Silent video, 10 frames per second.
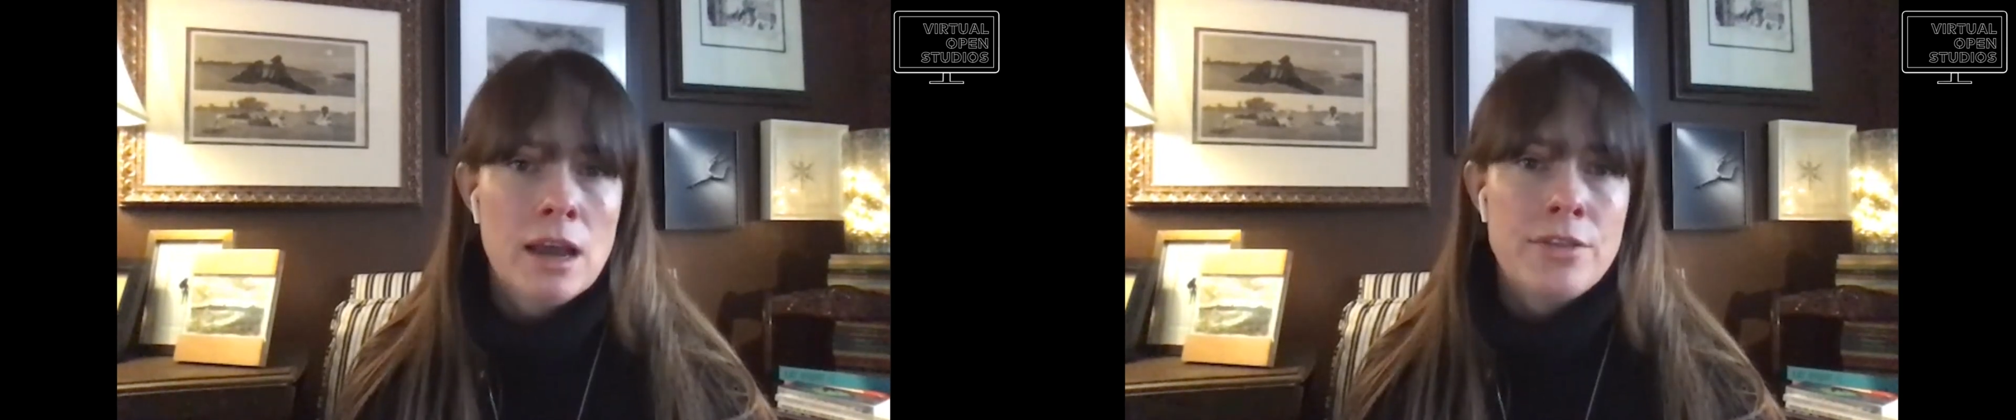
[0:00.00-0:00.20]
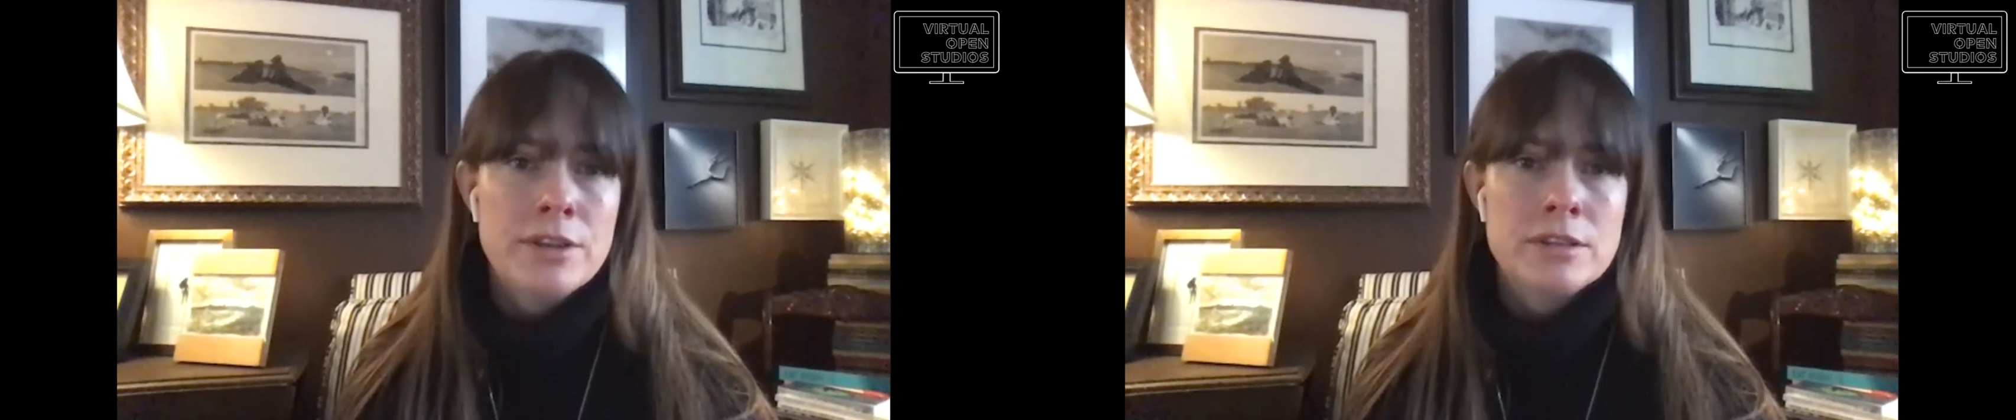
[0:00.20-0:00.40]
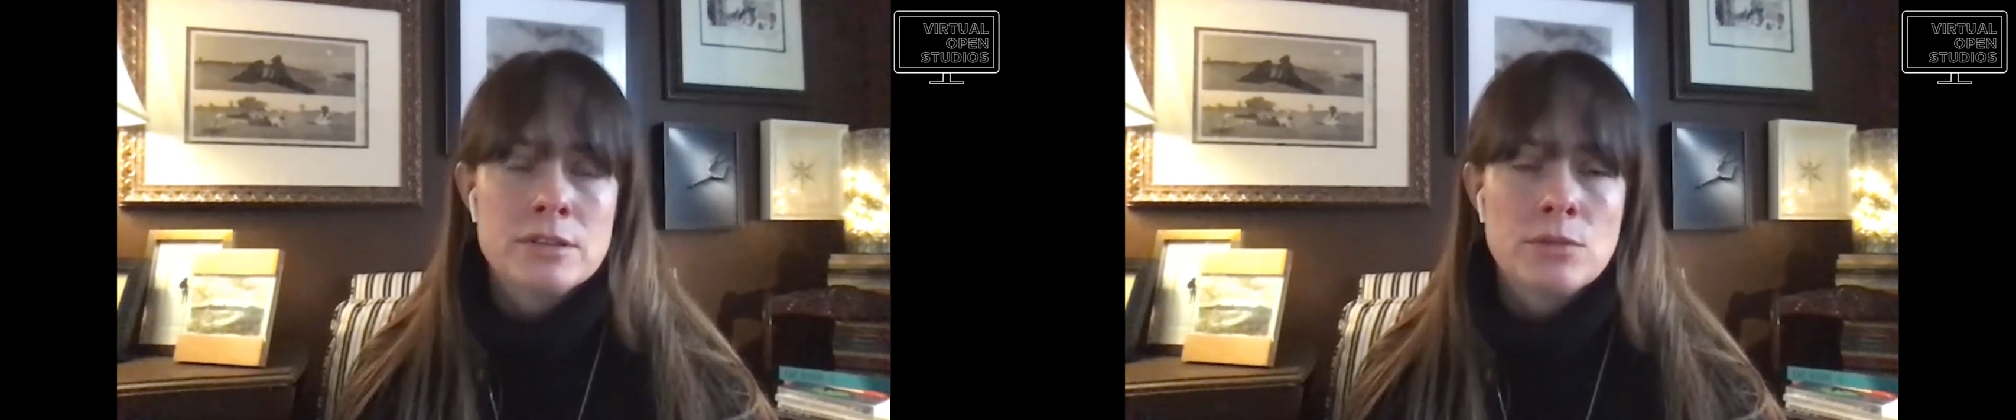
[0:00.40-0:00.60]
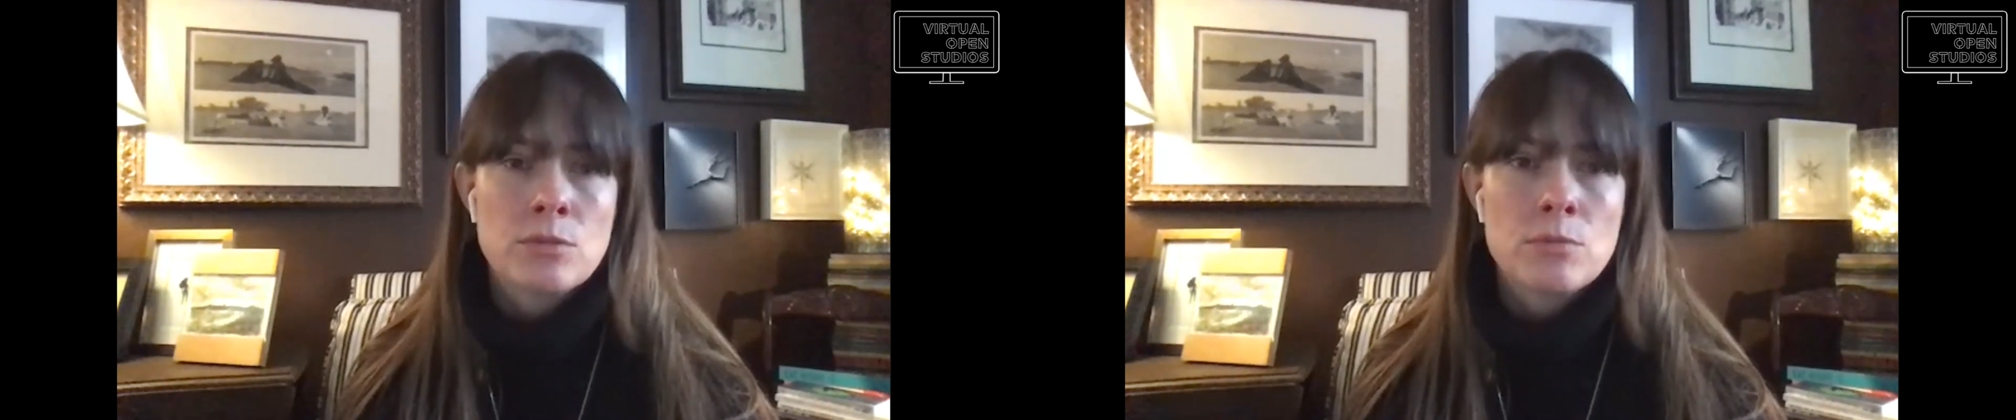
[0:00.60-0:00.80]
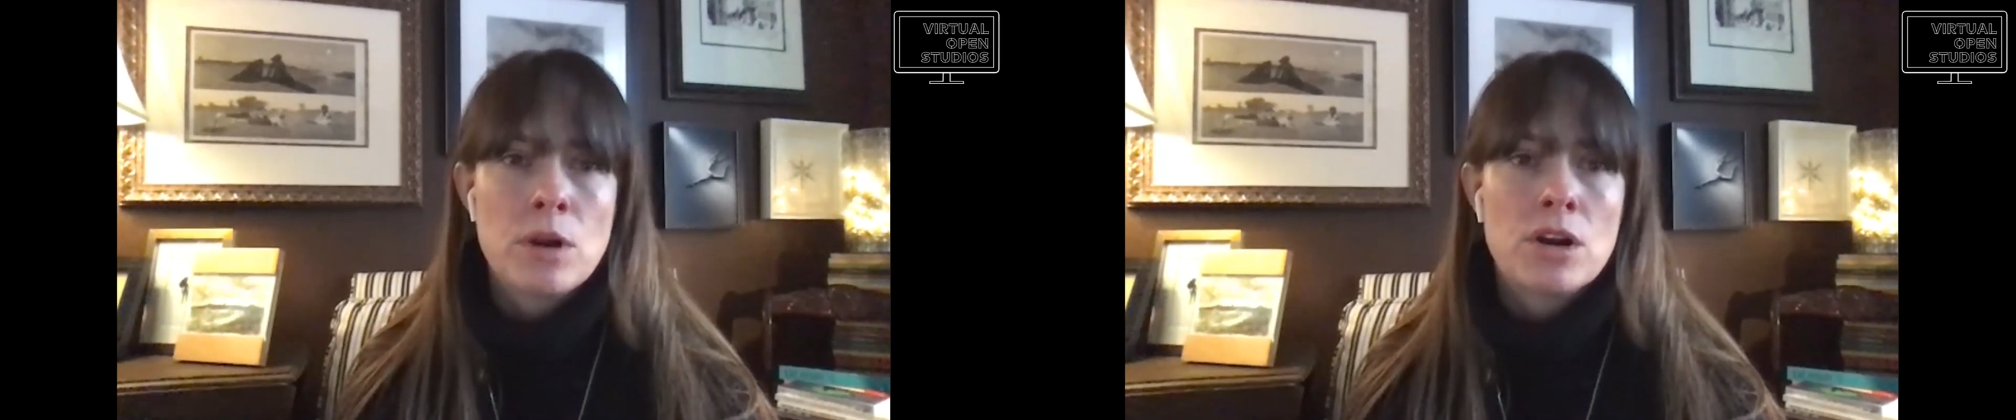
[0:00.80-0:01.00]
and this is a
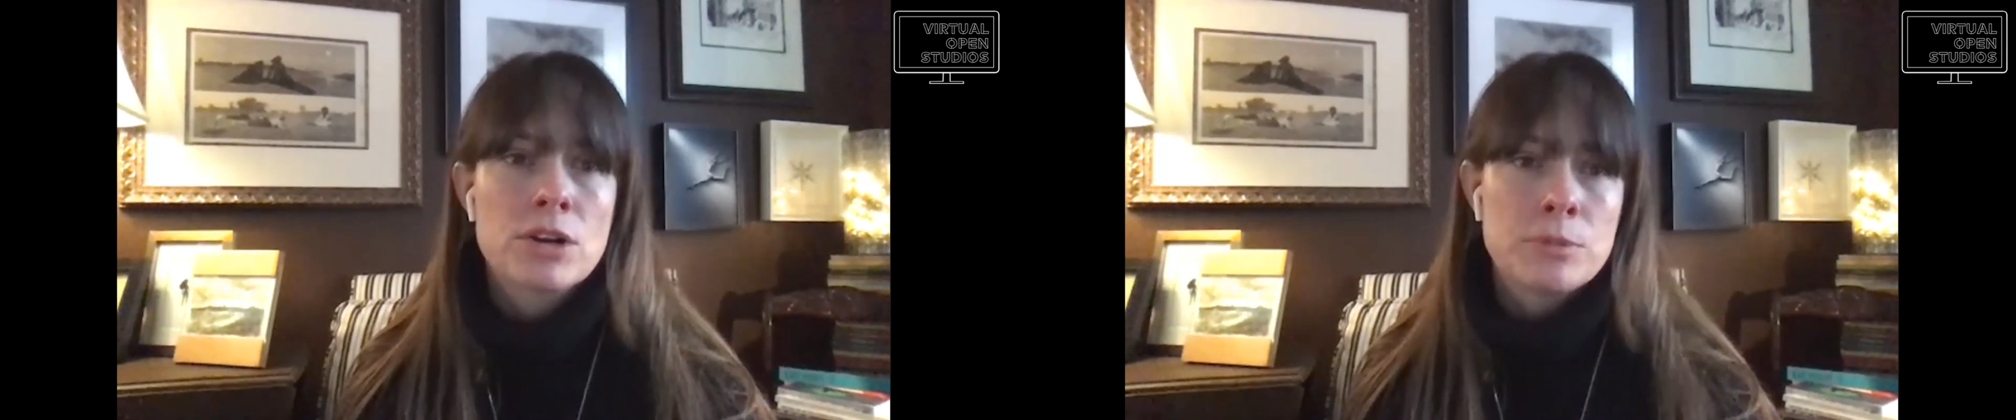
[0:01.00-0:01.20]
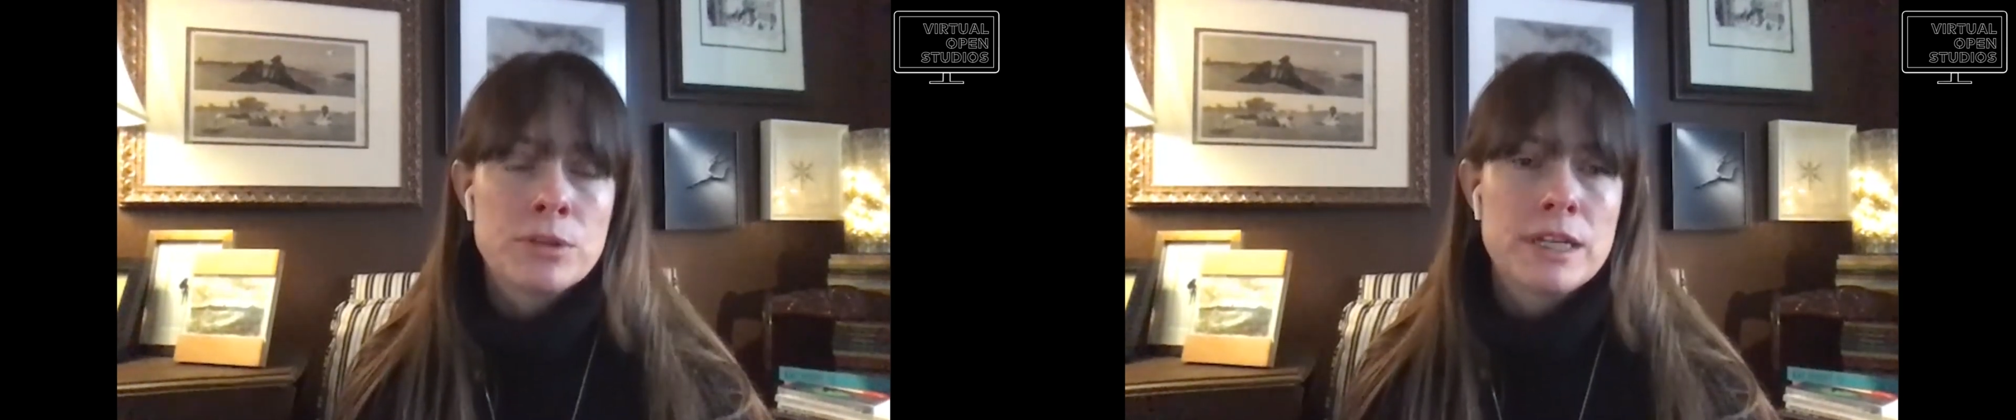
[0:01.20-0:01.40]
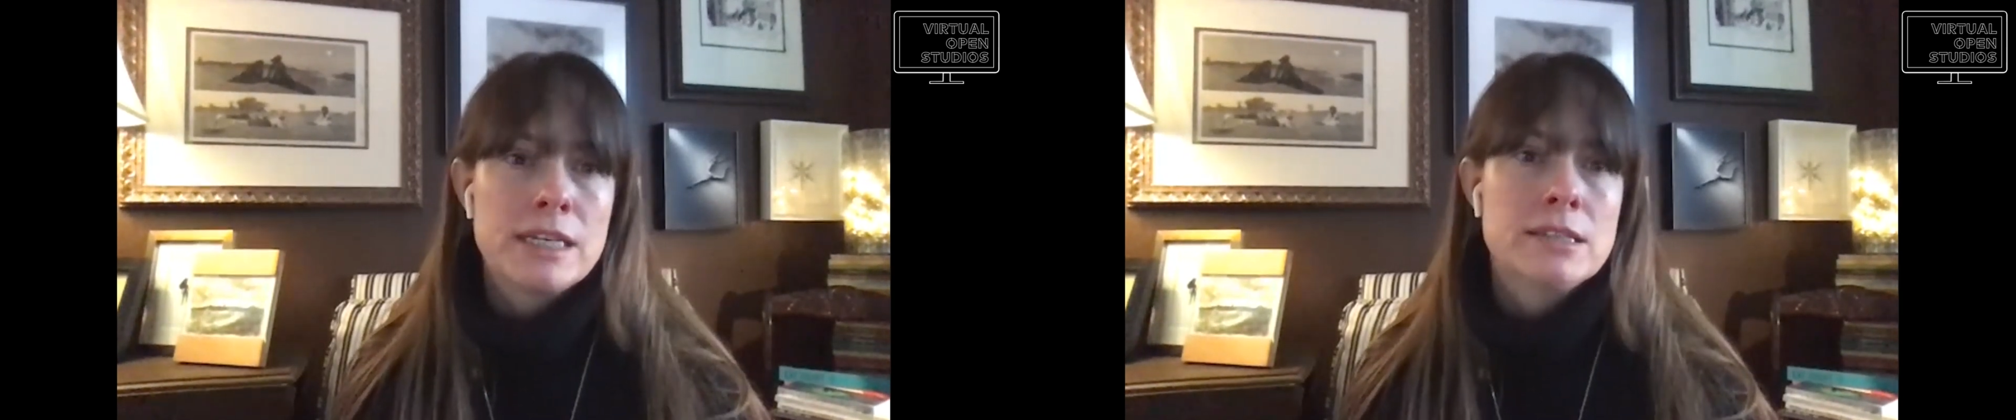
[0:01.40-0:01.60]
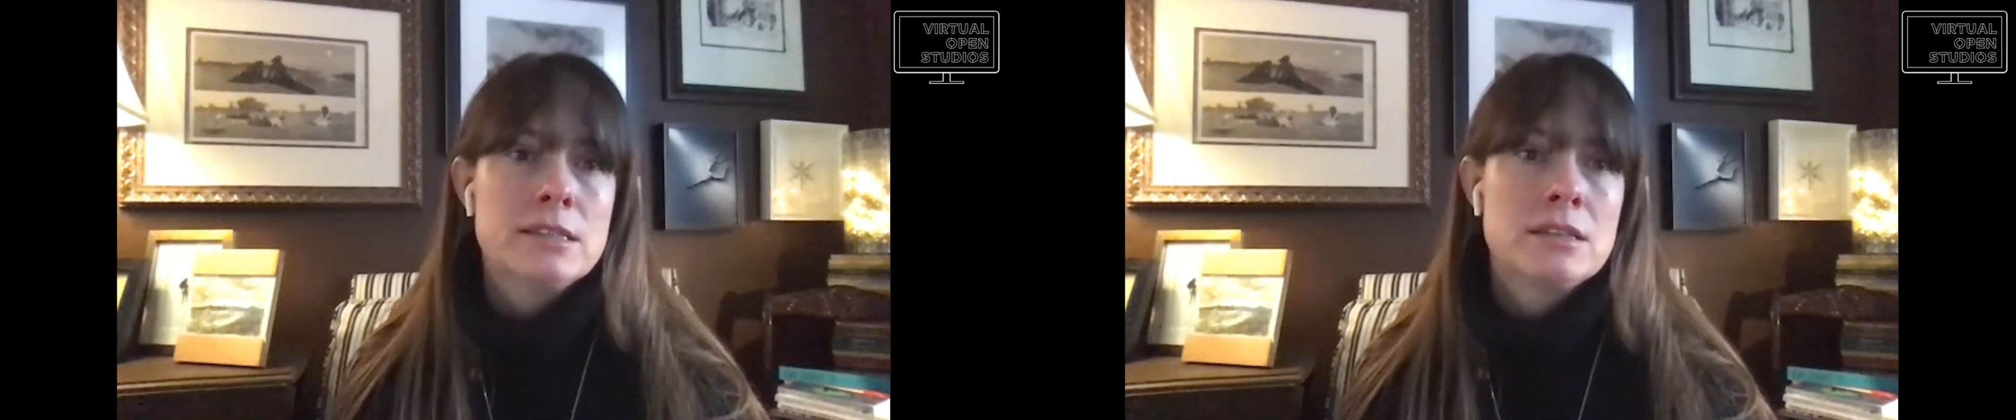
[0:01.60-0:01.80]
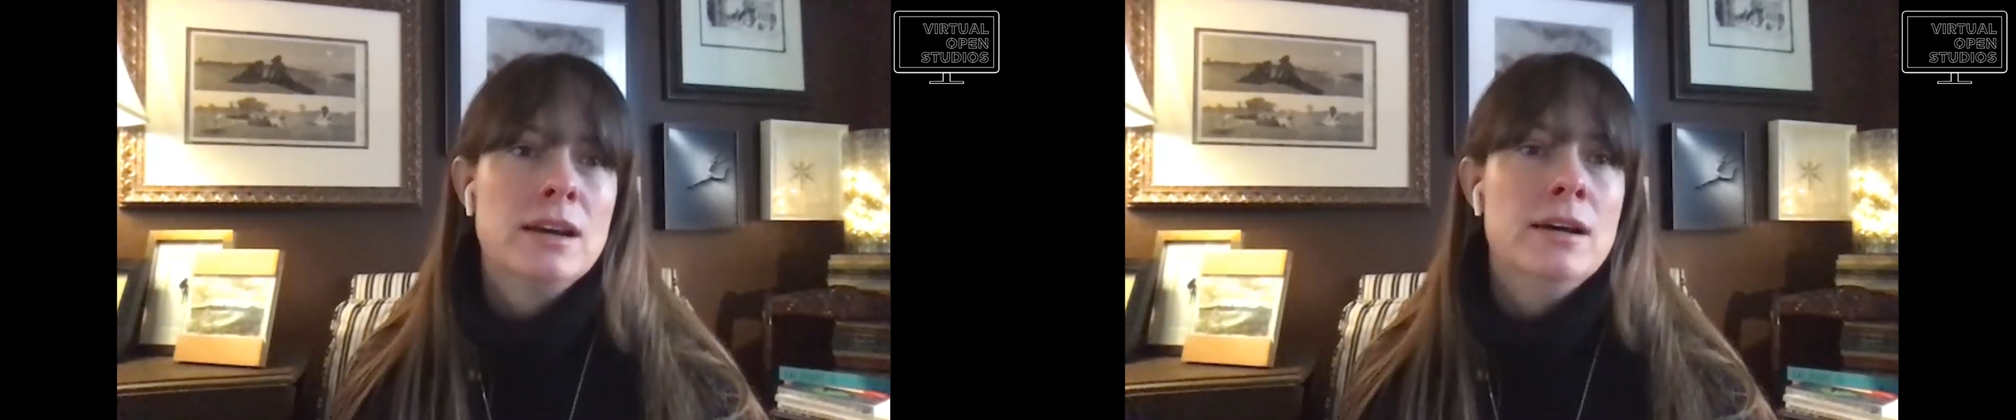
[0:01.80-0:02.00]
remarkable
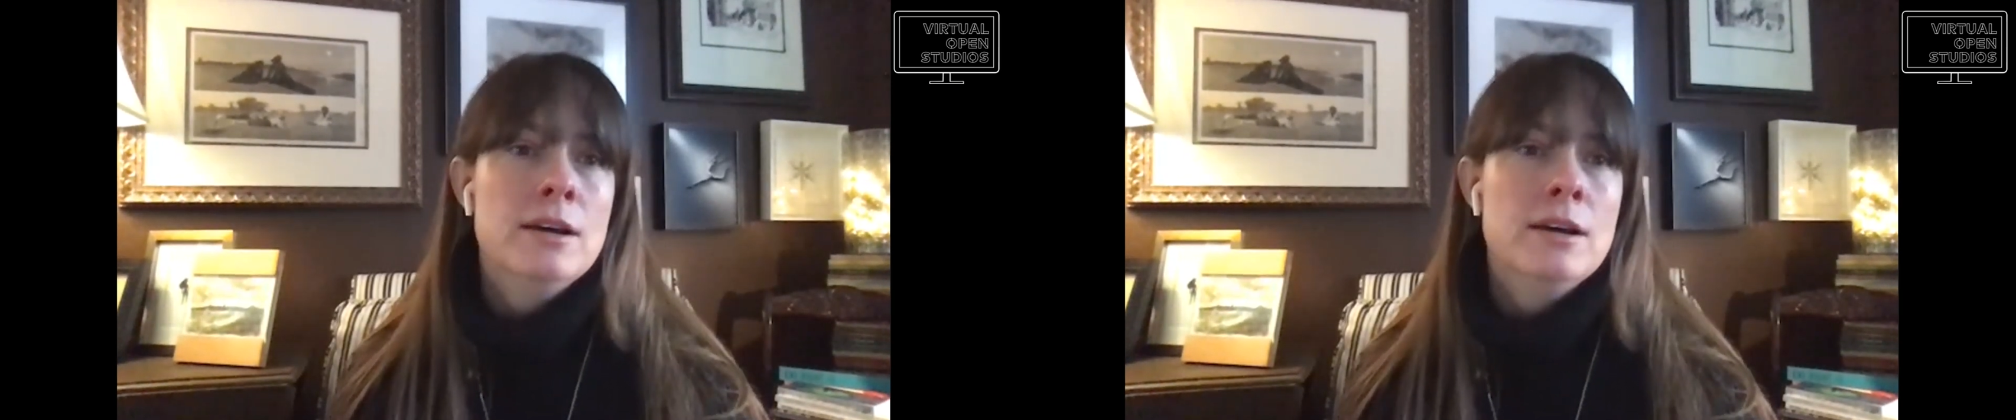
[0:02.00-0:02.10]
list,